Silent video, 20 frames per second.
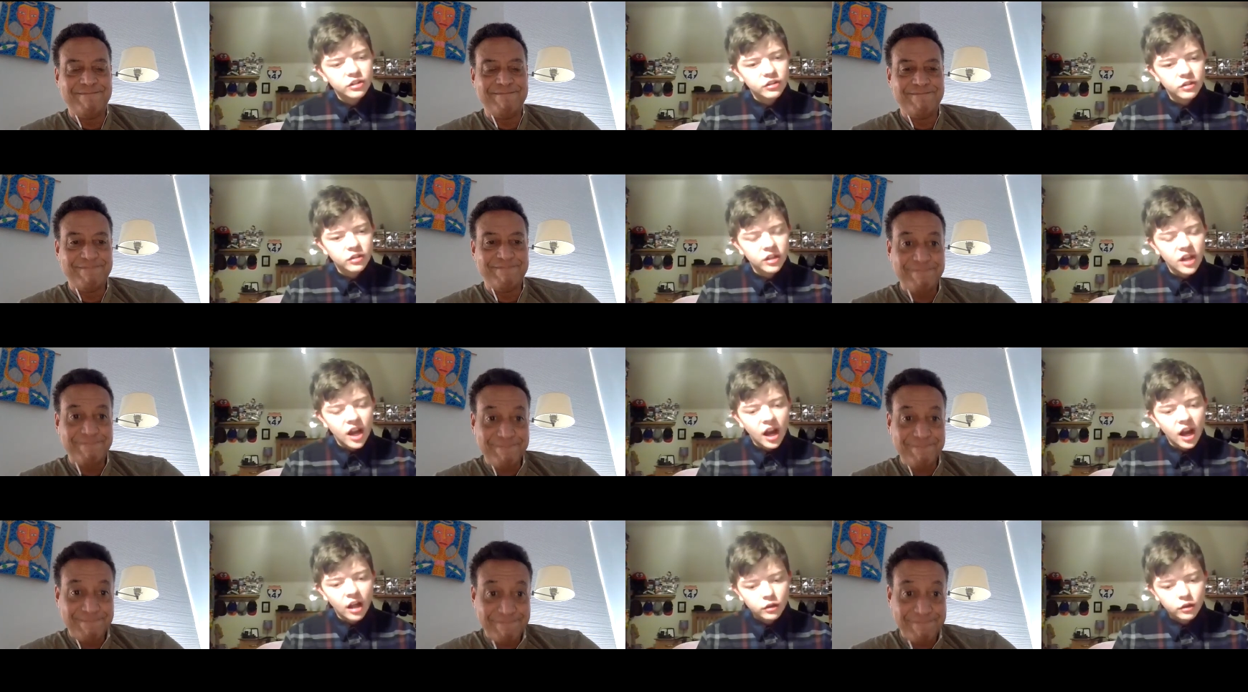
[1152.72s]
Speaker 1: to
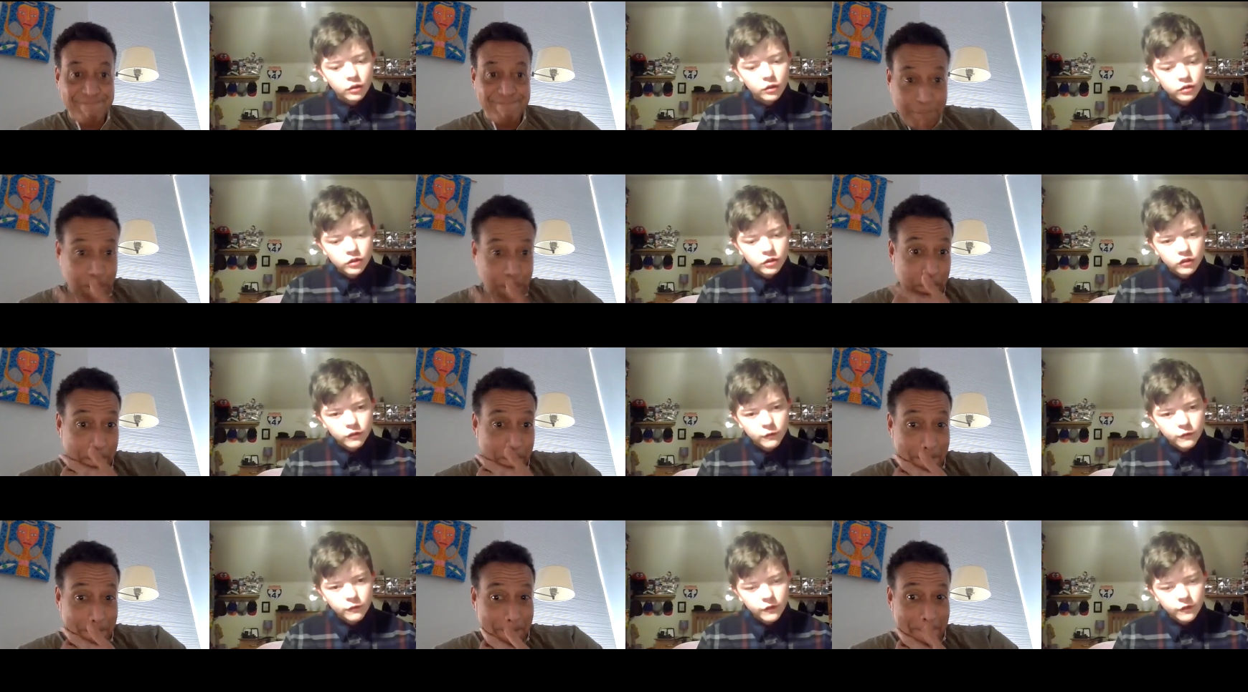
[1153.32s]
a lot
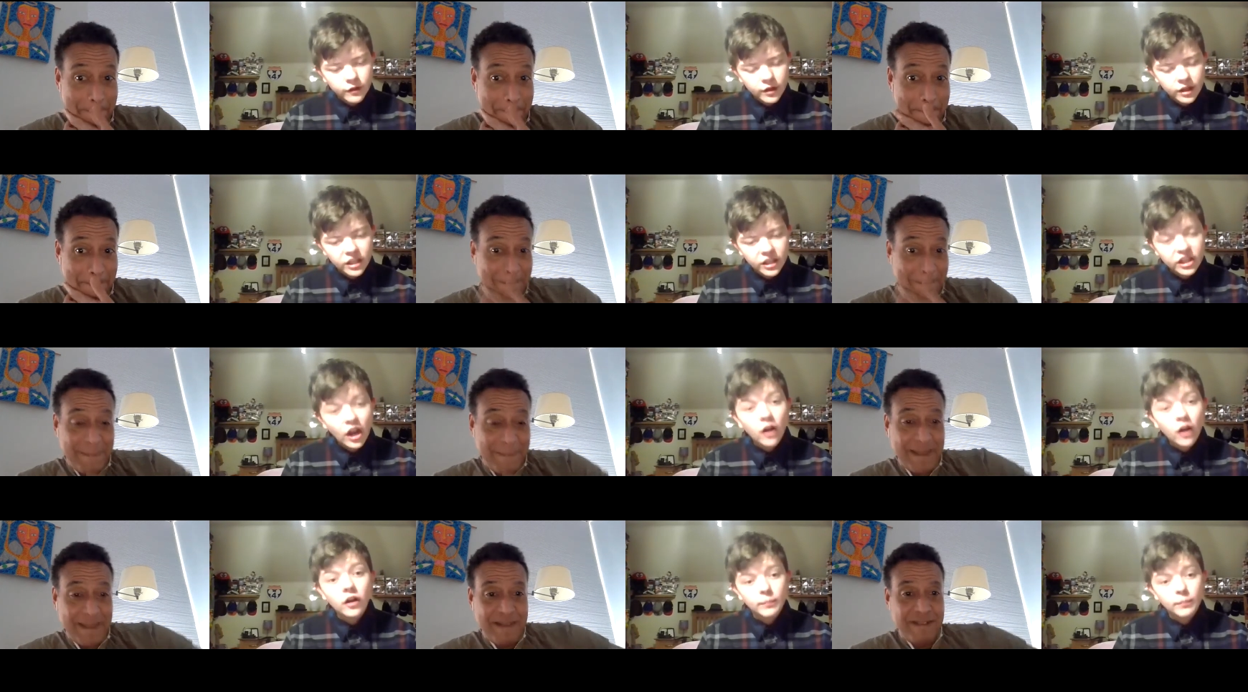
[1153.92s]
of
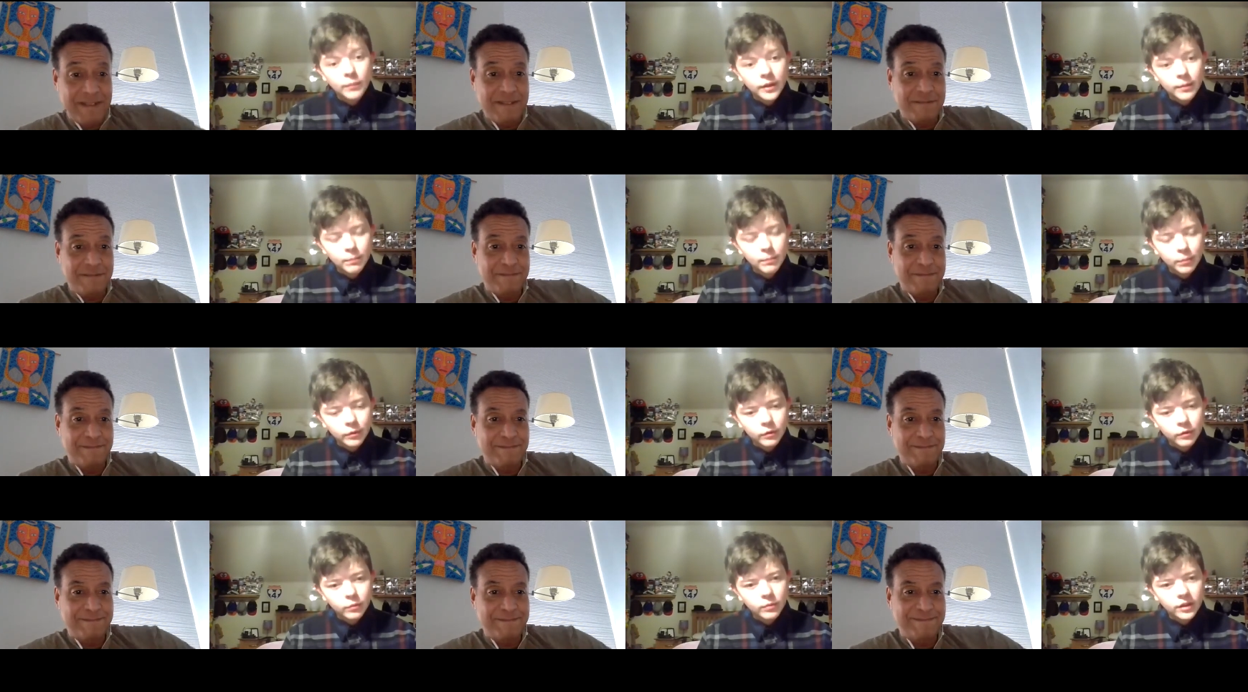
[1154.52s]
young
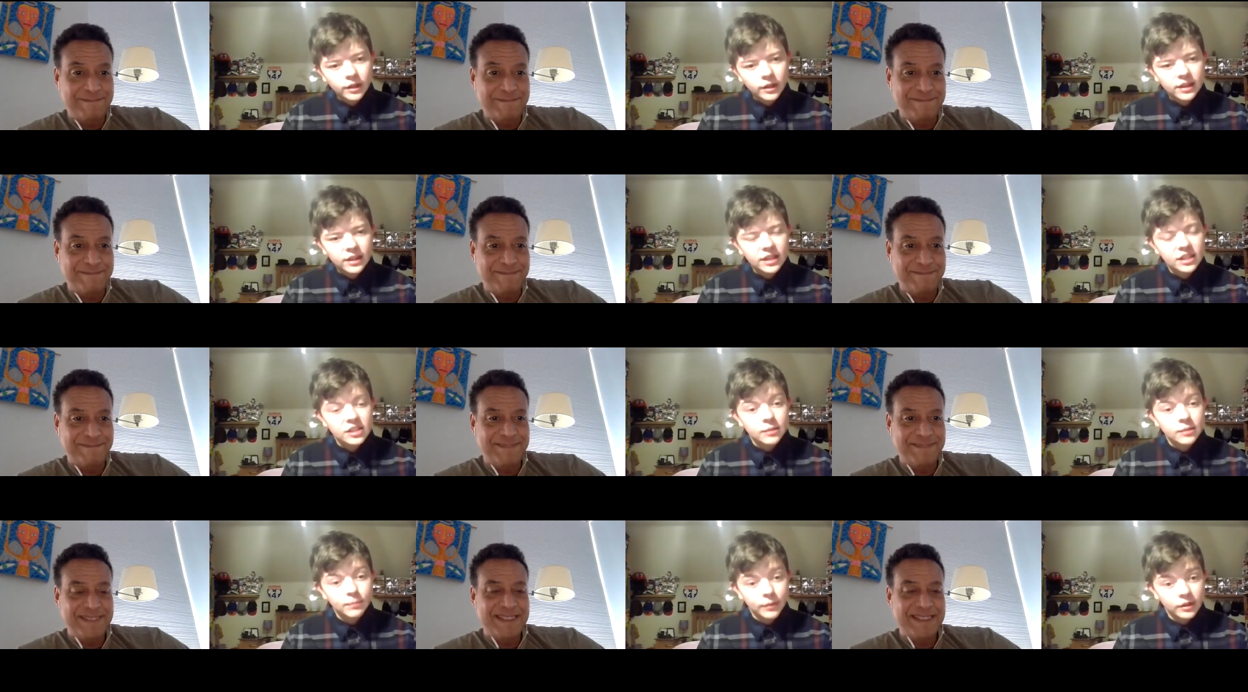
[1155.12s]
people with
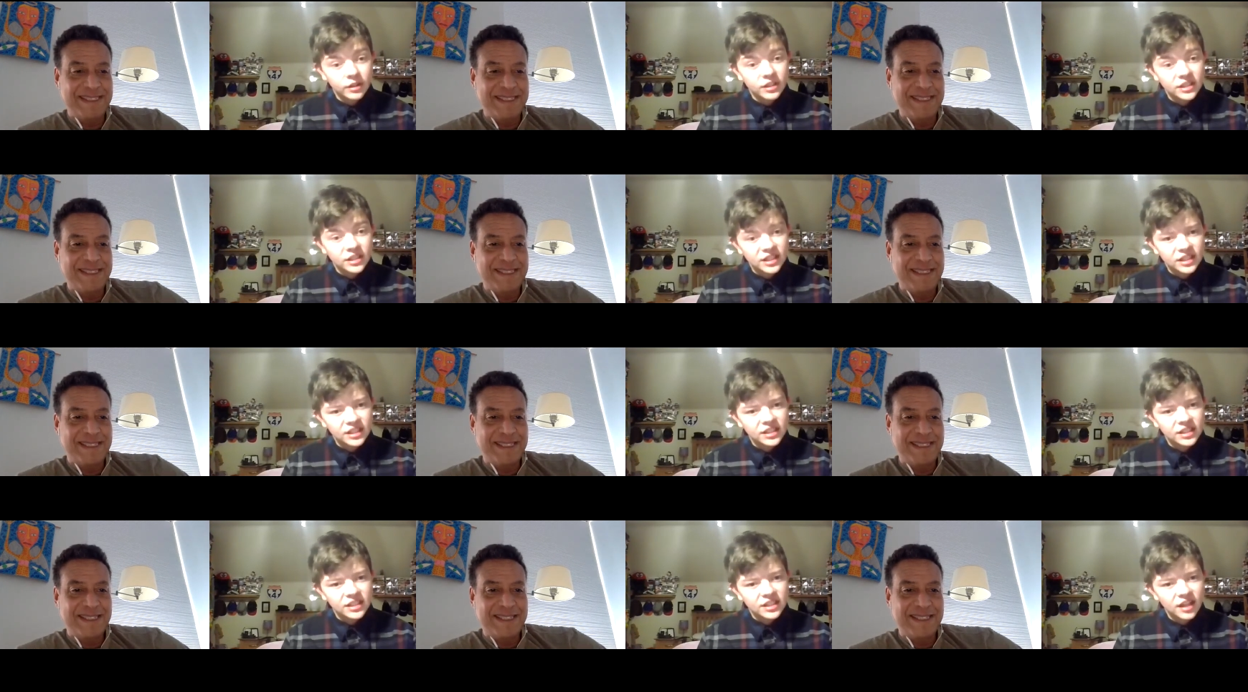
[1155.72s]

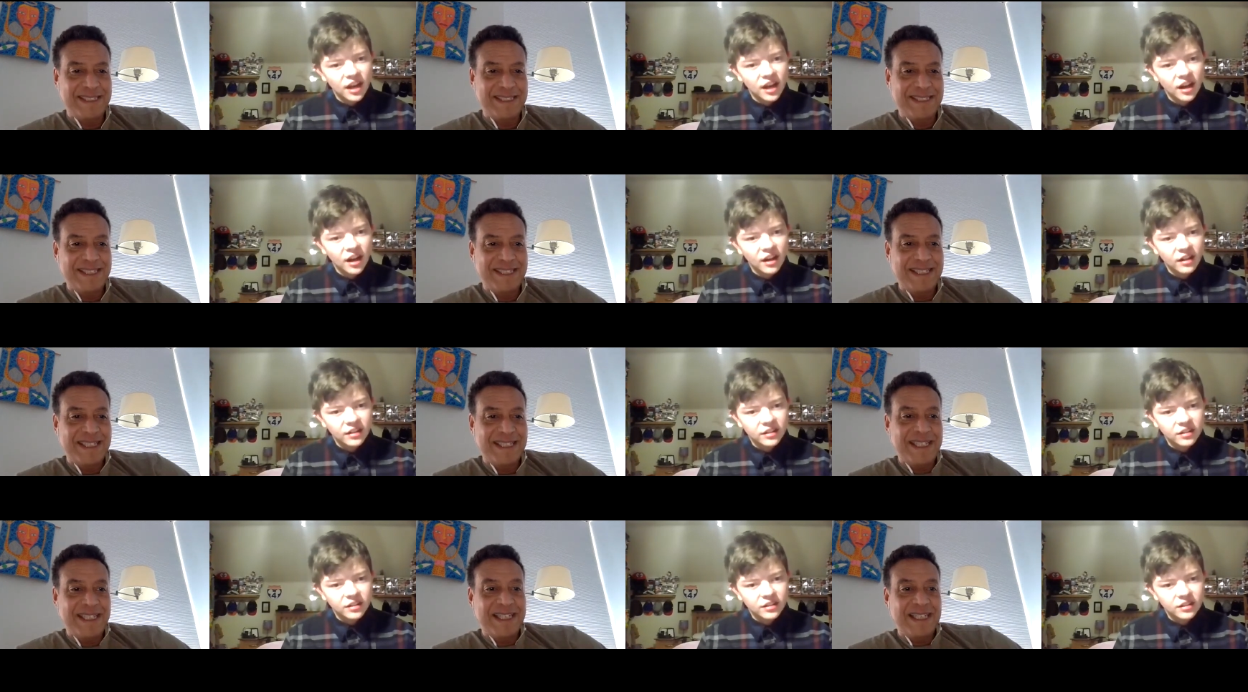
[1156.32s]
disabilities
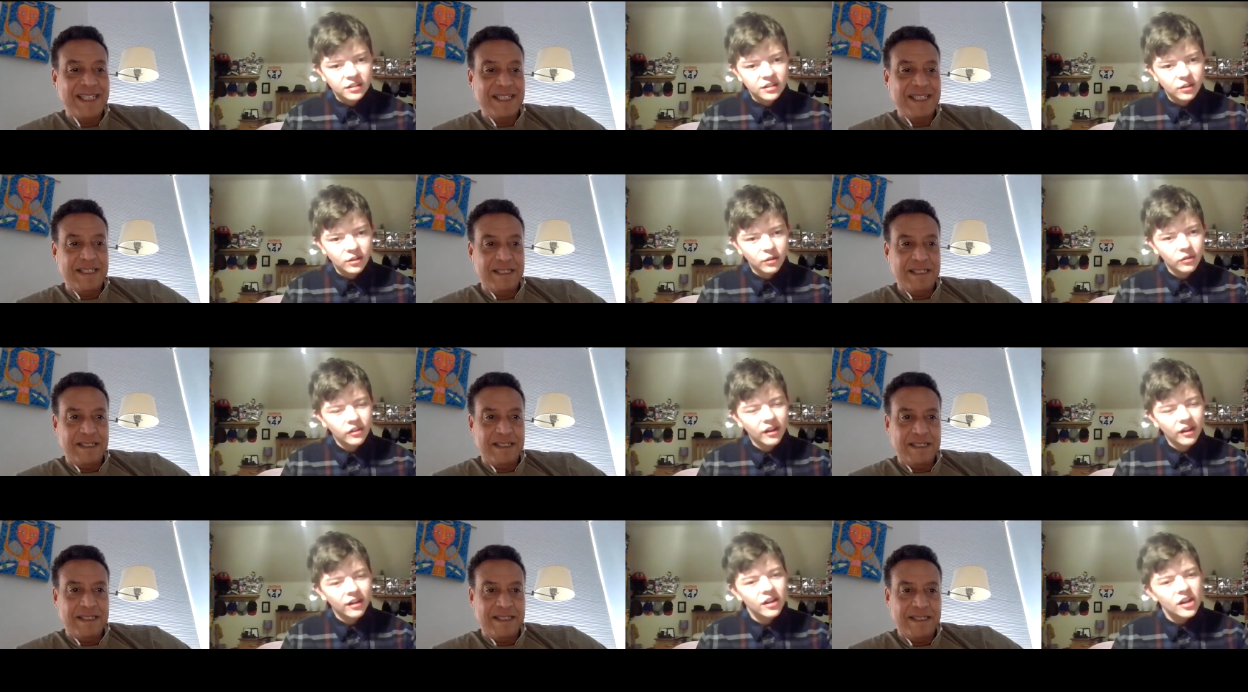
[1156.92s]
and
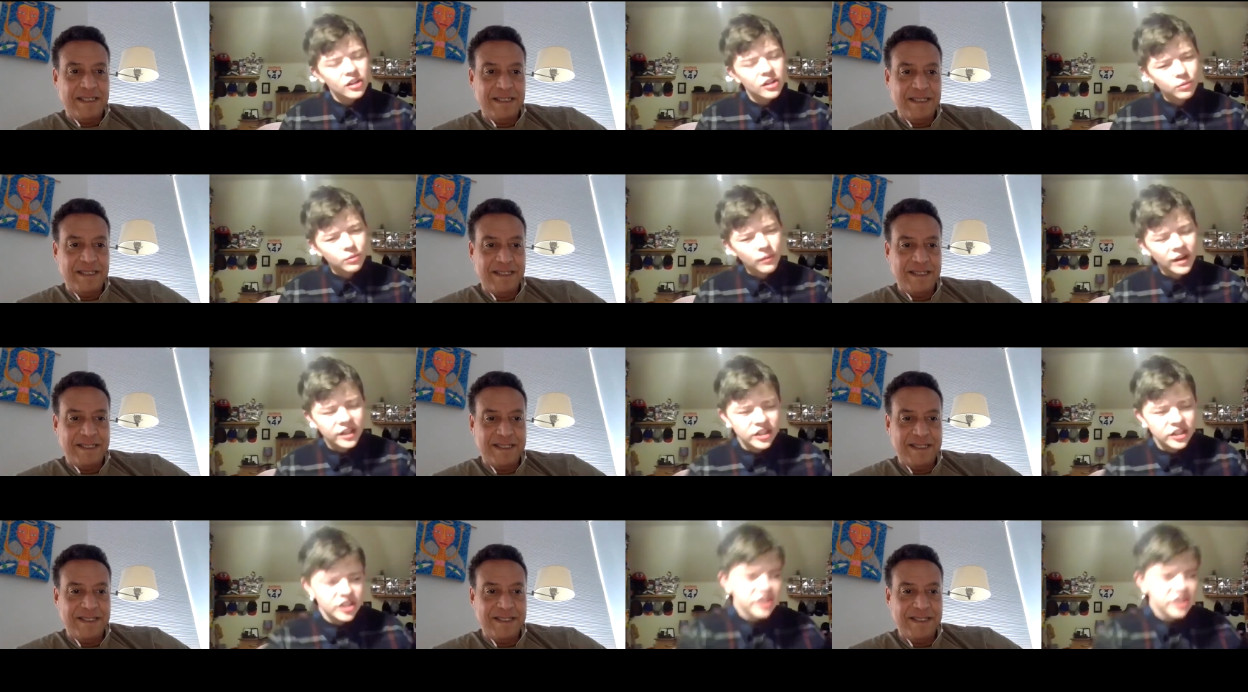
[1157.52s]
all that. So why